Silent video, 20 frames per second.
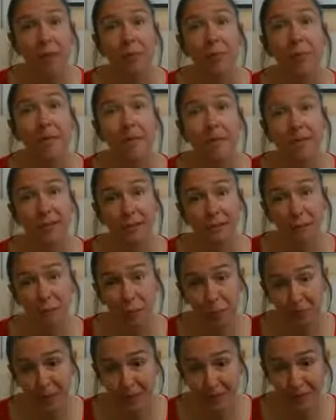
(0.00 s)
because they're
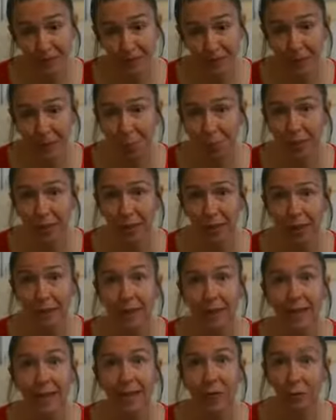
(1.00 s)
specific to
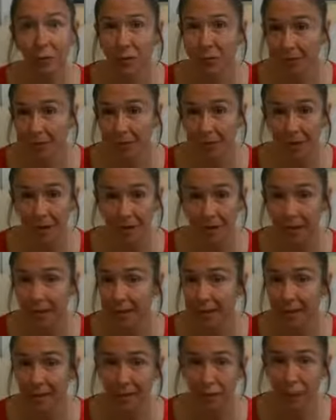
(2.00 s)
Oregon, and Oregon's got all
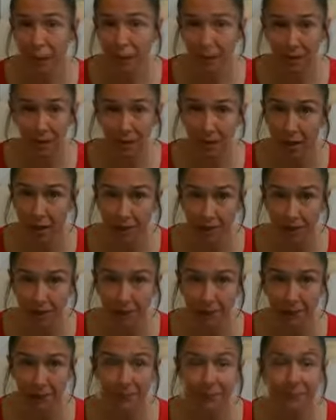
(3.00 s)
kinds of weird laws.
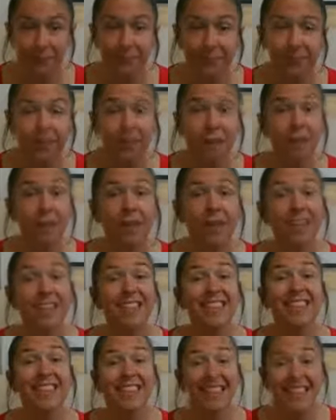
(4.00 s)

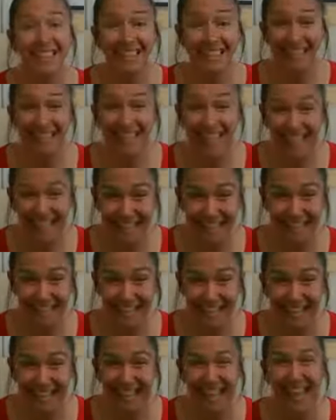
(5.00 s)
Then the last
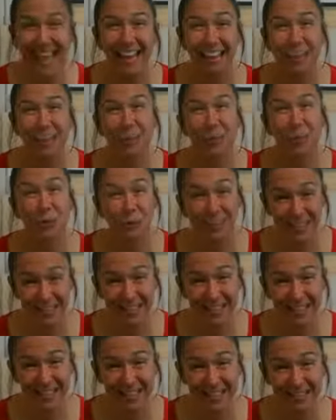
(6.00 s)
thing and the
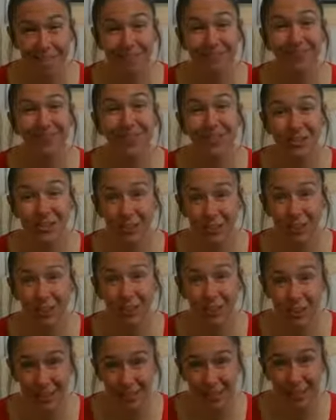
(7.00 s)
worst thing, just so
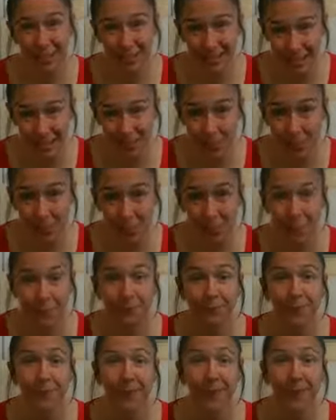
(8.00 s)
that you guys know,
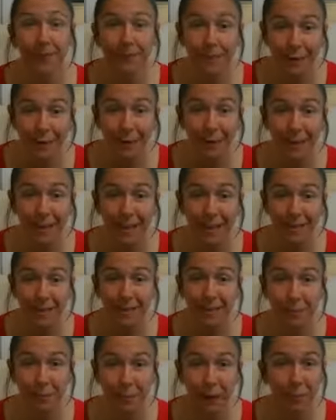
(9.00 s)
if you're making
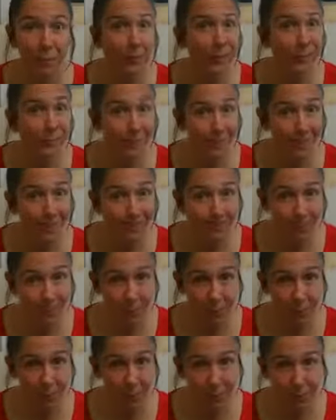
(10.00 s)
this property an
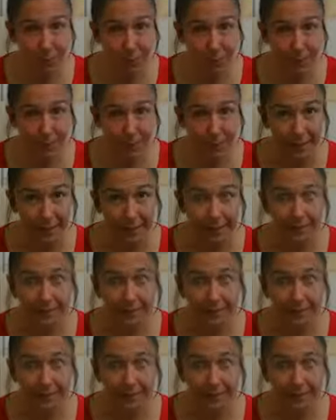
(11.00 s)
investment property,